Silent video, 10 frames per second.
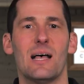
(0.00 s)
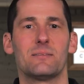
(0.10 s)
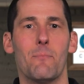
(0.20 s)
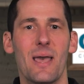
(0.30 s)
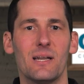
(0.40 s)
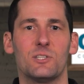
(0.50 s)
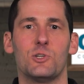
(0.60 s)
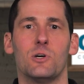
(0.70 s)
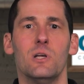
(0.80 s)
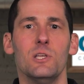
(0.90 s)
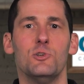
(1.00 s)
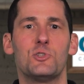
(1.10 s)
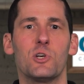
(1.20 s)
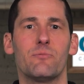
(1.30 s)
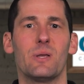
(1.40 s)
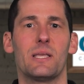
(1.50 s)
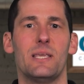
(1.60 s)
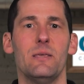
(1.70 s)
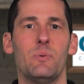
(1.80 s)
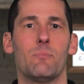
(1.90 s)
As a manager, you should have been
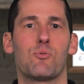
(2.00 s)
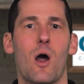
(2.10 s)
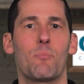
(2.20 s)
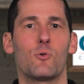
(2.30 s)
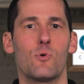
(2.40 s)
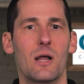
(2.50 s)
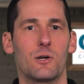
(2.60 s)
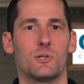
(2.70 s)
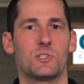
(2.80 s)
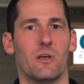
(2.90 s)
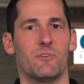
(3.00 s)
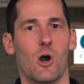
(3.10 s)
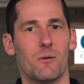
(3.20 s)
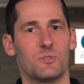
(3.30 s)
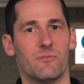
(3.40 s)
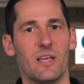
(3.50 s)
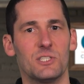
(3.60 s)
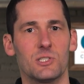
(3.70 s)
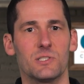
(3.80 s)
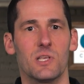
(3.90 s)
keeping proper records of your
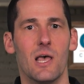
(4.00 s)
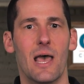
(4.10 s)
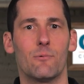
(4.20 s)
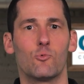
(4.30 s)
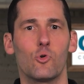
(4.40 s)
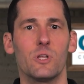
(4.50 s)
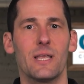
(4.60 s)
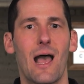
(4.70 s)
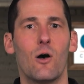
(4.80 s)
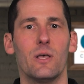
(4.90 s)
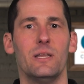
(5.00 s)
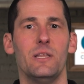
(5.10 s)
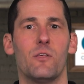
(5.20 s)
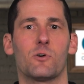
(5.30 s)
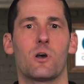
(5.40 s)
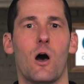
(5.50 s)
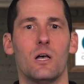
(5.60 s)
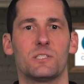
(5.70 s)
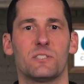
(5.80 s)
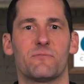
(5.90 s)
observations and ruling out any other
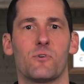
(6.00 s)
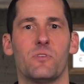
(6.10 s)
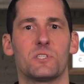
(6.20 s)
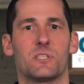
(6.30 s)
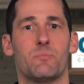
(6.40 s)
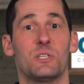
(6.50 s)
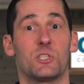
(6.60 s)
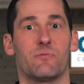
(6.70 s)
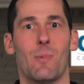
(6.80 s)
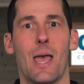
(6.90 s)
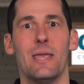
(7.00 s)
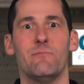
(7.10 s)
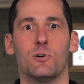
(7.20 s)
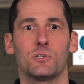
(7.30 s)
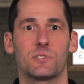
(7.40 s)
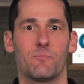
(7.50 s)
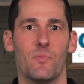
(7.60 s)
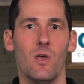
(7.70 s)
causes for the suspicious behaviors.